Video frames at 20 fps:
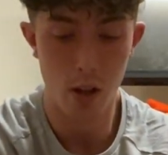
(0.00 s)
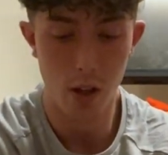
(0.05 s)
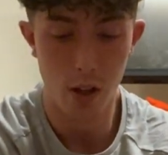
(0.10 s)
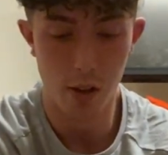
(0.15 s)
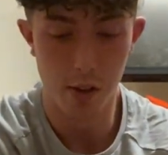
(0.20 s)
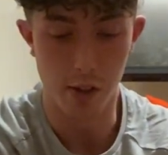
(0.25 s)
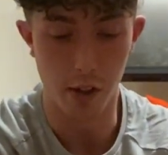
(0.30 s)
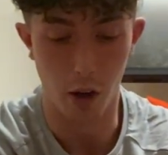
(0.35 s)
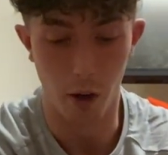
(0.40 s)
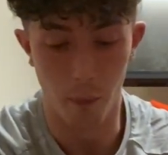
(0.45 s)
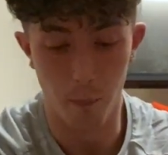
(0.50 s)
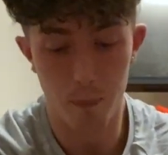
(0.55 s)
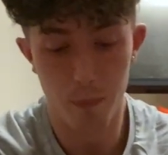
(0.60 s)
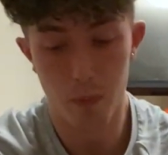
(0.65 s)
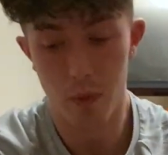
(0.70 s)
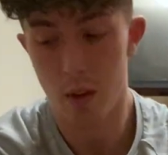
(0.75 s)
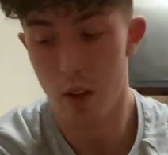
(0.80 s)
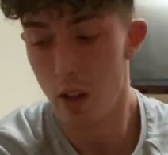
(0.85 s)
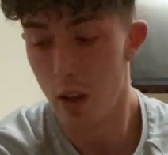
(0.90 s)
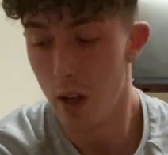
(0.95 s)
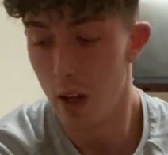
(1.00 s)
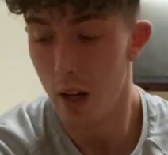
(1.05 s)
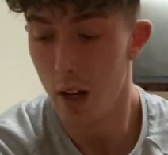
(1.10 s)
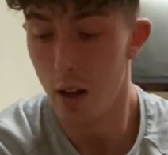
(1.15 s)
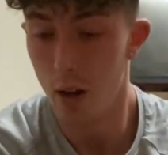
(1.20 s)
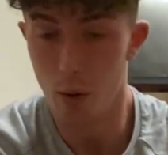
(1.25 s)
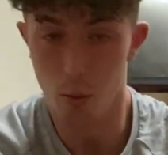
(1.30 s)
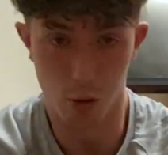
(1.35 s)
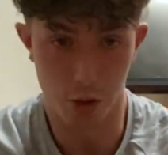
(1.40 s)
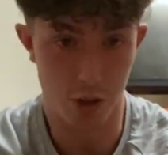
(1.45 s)
So,
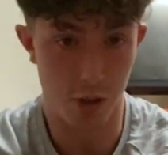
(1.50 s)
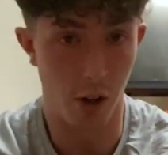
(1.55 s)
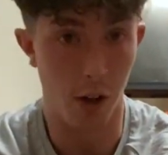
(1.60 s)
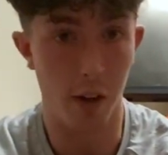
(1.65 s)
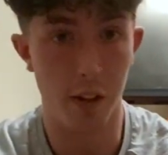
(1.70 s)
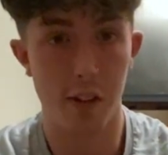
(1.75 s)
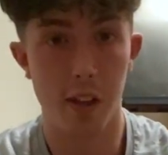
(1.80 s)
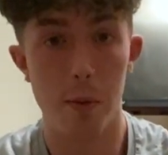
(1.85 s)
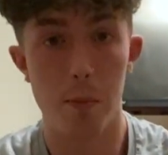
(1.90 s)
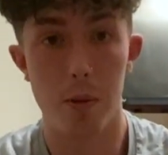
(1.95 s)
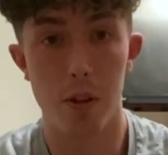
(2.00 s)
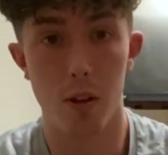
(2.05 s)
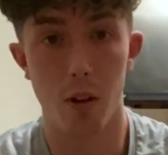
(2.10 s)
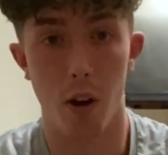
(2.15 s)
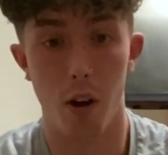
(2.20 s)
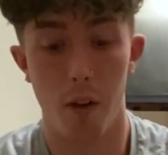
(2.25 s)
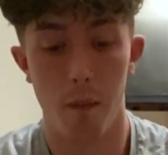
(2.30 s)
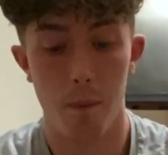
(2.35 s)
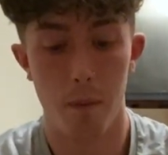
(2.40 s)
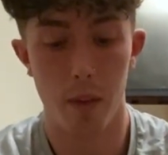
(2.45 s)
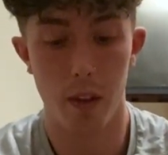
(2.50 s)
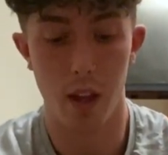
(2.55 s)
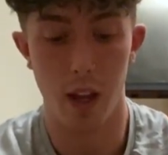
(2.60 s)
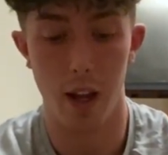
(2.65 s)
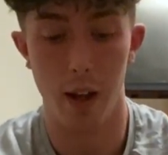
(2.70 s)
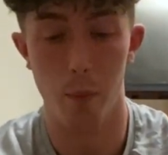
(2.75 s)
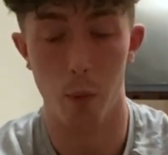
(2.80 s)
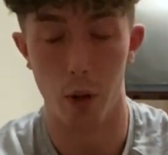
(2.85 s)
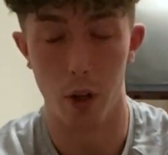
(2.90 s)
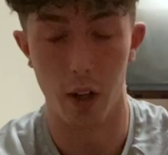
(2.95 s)
we're starting CPR,
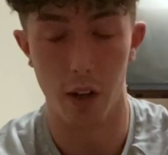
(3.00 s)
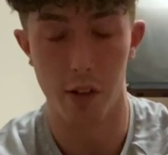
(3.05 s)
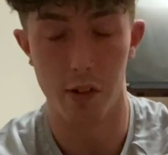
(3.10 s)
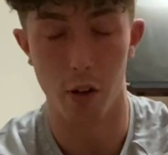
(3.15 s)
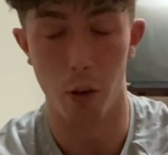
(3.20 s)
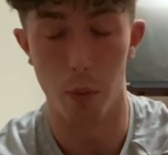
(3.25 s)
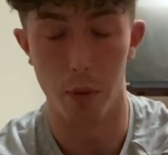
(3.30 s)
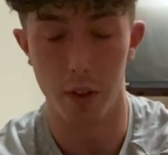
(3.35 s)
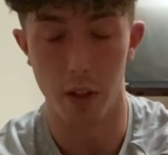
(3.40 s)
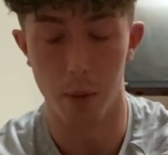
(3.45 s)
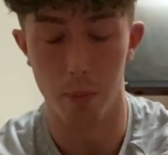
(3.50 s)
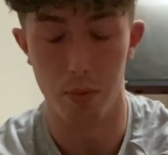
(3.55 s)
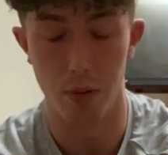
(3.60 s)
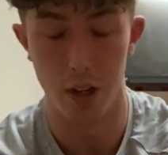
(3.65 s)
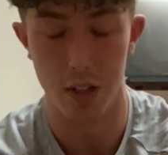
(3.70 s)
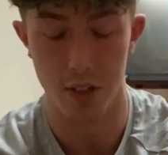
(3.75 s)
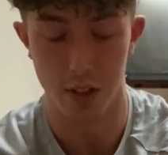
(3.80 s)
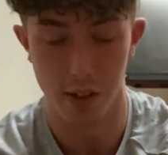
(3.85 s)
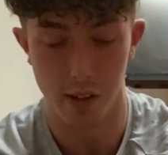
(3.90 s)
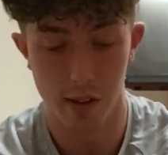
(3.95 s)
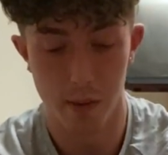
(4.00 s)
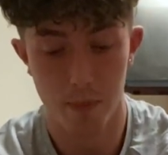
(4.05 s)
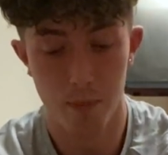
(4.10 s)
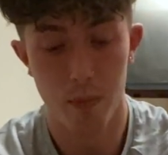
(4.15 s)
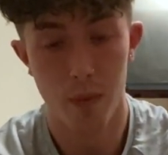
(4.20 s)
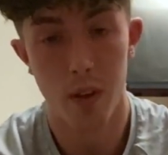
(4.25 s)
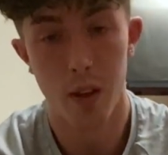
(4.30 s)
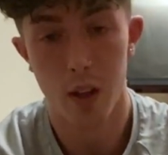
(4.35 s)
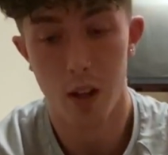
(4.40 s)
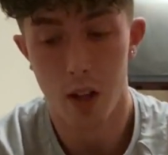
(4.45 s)
and we're going to start with the compressions.
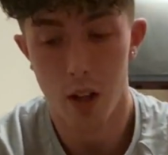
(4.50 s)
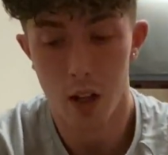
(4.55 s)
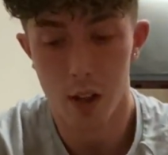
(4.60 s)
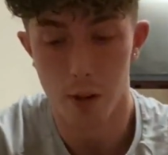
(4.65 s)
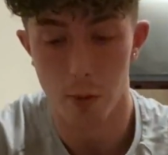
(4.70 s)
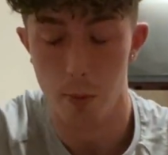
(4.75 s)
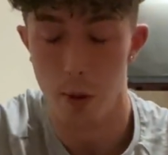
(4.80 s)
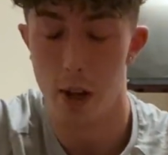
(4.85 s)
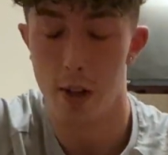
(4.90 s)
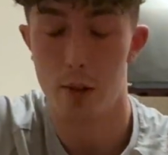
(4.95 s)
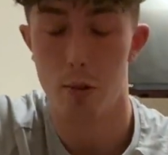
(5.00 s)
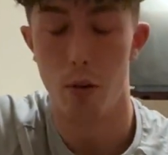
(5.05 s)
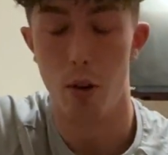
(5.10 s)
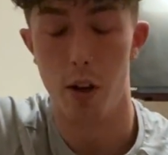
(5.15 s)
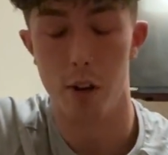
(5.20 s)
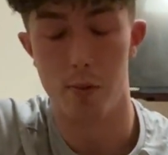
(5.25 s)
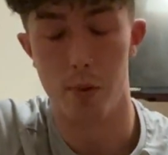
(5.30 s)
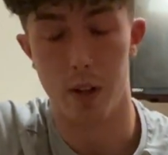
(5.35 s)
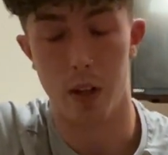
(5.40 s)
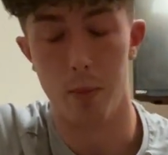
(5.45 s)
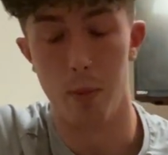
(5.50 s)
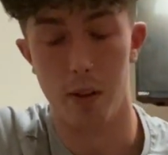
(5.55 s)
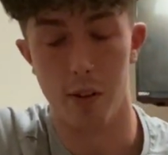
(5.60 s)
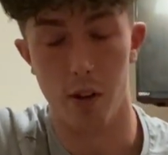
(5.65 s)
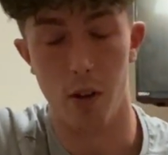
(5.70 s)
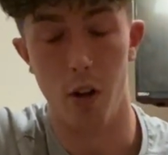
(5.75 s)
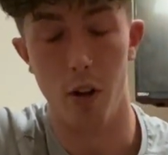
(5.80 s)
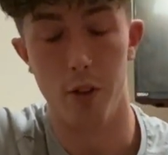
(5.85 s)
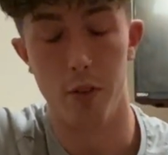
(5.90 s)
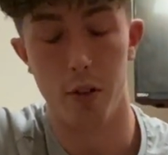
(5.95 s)
The Red Cross recommends
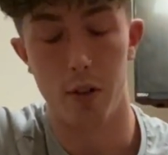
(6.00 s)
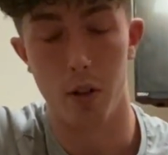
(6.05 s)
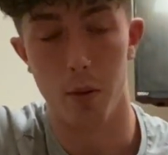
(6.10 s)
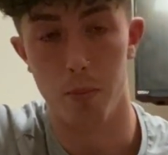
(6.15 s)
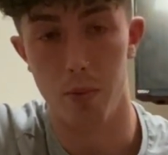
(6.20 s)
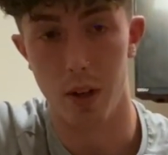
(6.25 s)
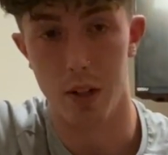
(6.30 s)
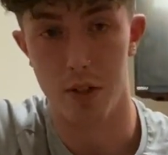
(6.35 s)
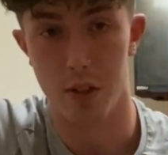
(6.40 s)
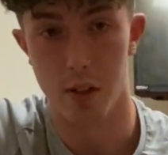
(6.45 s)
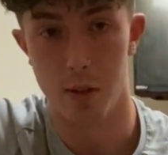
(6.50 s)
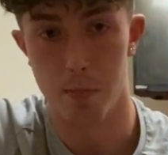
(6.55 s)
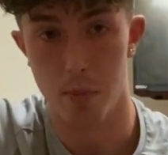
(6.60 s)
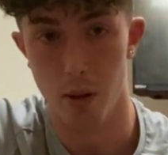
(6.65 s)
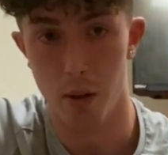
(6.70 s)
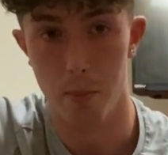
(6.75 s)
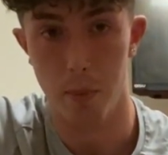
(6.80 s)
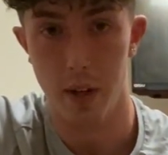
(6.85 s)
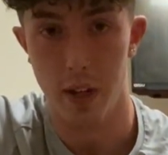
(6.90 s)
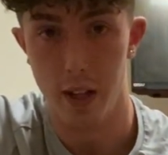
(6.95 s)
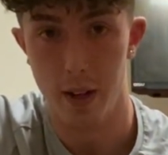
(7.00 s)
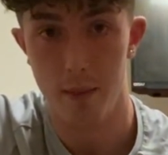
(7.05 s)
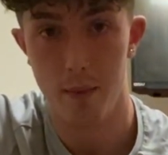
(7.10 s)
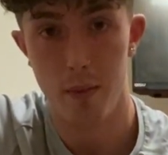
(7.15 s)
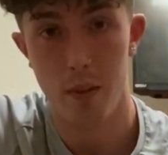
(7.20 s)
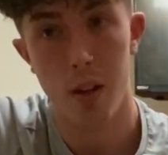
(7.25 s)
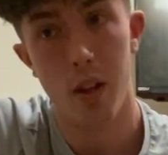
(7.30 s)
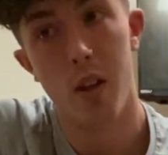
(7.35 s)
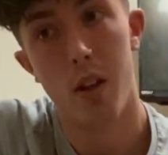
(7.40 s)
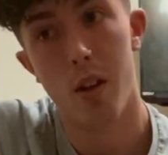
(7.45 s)
100 compressions per minute,
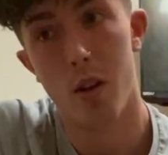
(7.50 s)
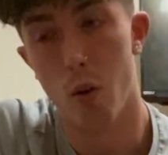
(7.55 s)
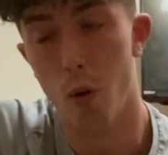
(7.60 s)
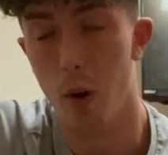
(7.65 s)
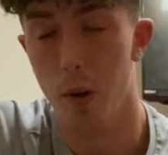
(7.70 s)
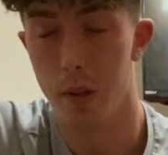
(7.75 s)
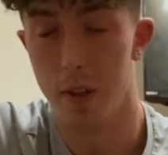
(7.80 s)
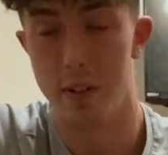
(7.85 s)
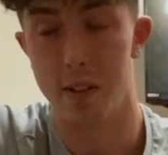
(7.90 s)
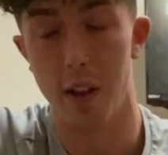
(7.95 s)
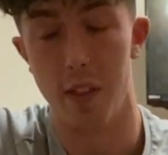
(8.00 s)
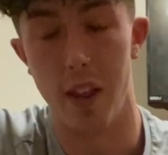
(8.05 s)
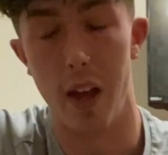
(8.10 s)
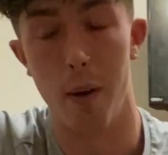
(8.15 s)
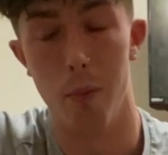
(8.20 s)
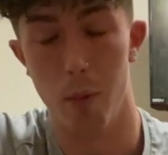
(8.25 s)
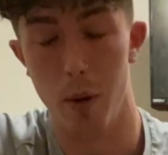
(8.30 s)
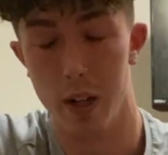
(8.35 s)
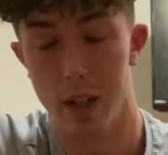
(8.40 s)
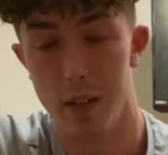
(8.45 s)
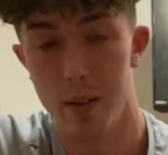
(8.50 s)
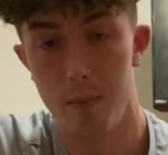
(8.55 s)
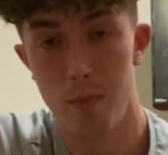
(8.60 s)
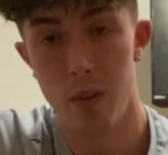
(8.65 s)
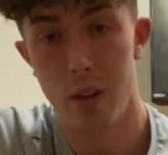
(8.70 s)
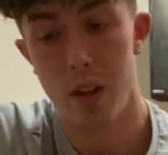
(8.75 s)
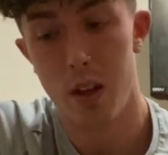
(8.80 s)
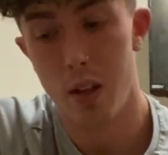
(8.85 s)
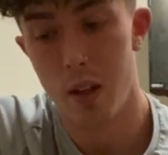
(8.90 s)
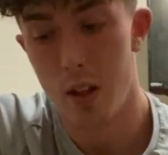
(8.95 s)
or at least at that rate.
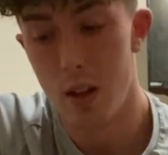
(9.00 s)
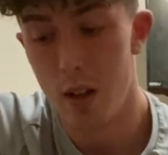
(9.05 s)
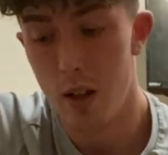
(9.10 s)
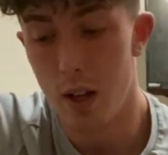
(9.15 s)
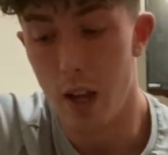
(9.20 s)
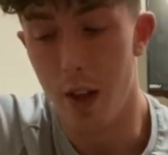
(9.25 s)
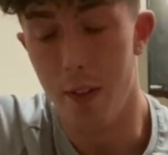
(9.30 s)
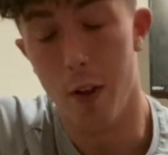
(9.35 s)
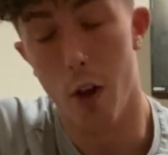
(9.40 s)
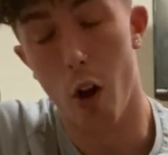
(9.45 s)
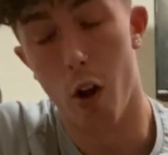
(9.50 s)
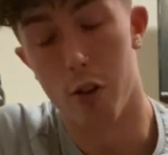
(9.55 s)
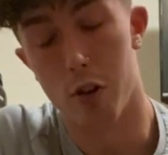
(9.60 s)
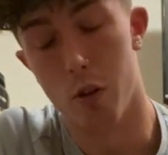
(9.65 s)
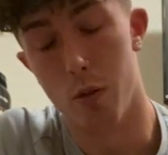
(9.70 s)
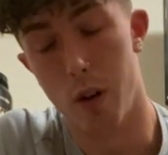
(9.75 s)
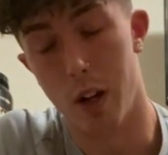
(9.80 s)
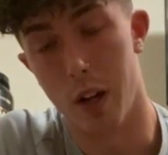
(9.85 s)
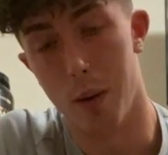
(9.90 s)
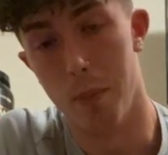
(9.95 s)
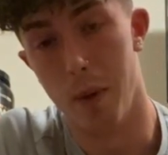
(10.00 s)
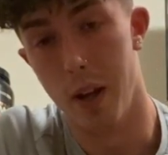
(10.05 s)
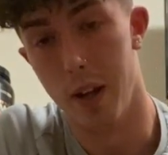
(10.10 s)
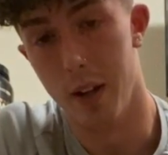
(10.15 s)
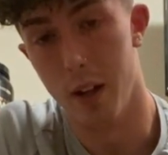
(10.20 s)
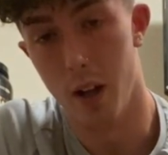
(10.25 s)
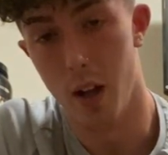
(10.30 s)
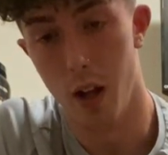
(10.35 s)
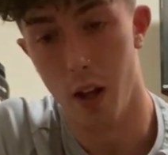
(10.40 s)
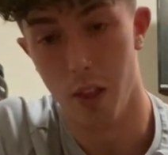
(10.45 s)
And they also
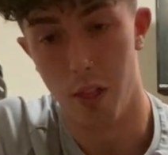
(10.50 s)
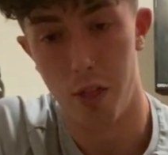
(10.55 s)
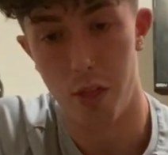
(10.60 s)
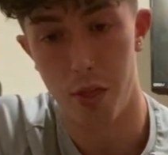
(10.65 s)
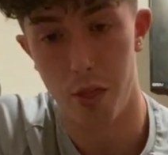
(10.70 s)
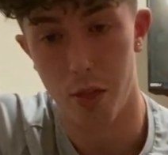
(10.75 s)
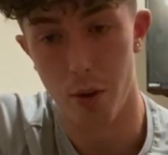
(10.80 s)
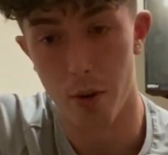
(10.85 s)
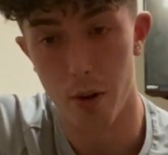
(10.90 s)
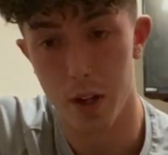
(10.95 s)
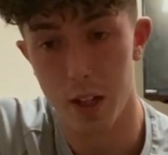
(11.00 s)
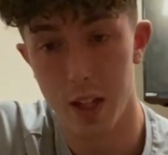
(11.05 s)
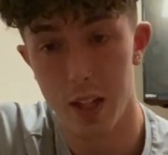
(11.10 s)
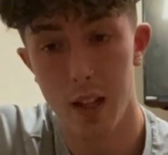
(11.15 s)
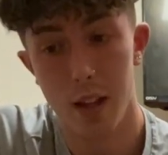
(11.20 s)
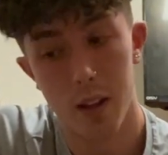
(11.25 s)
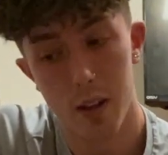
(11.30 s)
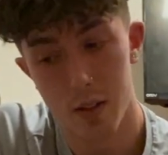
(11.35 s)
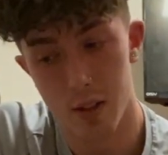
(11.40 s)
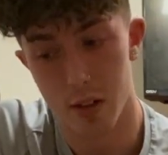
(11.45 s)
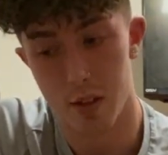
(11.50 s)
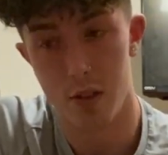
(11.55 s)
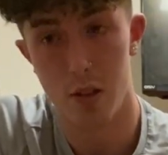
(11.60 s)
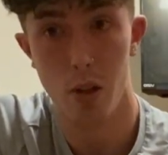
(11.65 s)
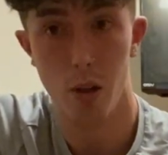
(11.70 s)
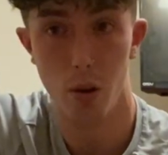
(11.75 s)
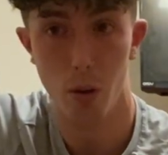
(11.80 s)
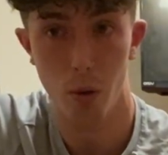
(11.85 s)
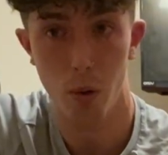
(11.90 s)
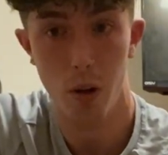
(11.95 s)
recommend a
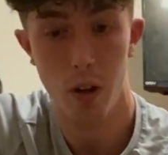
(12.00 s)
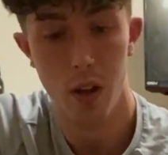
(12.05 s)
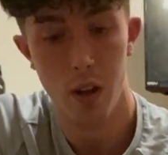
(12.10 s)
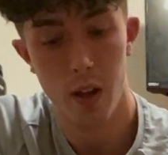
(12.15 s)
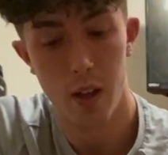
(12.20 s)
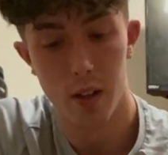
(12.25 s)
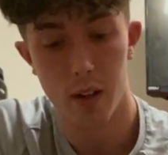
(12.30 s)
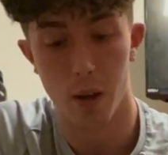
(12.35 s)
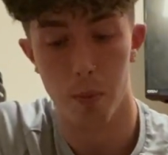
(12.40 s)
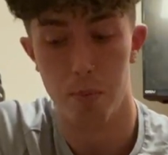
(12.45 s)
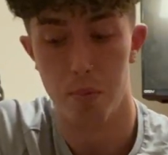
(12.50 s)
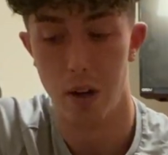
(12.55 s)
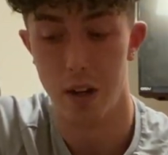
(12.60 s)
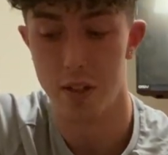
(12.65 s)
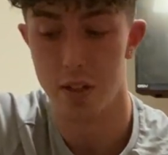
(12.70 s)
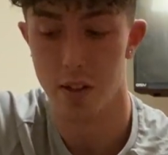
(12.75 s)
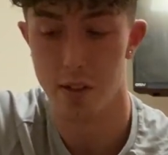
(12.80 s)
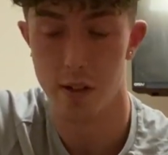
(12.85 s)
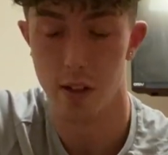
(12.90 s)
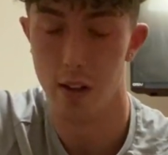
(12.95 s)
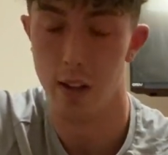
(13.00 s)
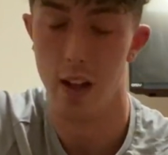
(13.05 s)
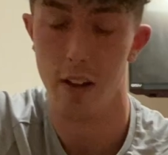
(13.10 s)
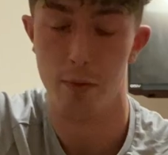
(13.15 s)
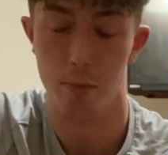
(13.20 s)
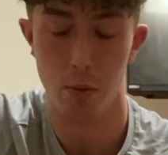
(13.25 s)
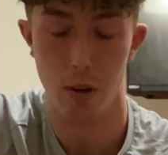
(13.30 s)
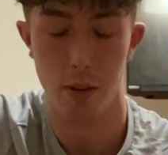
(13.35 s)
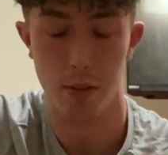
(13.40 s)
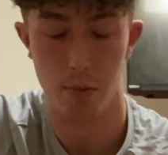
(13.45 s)
30-to-2 compressions to
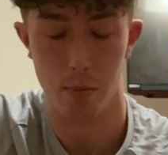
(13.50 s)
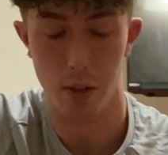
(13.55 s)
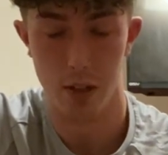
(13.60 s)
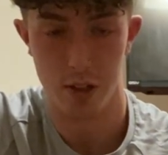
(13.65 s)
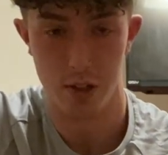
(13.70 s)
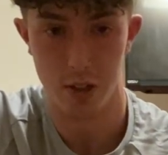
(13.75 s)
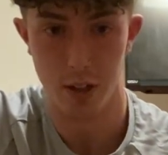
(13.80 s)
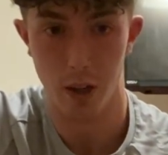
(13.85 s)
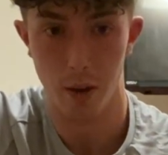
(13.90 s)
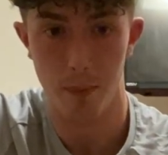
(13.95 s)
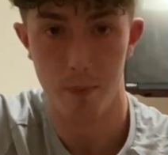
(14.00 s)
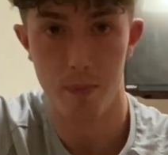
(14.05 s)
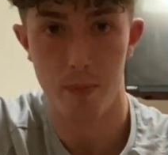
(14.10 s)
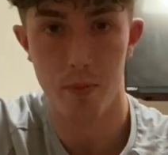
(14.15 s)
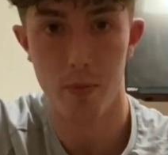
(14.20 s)
life breath ratio.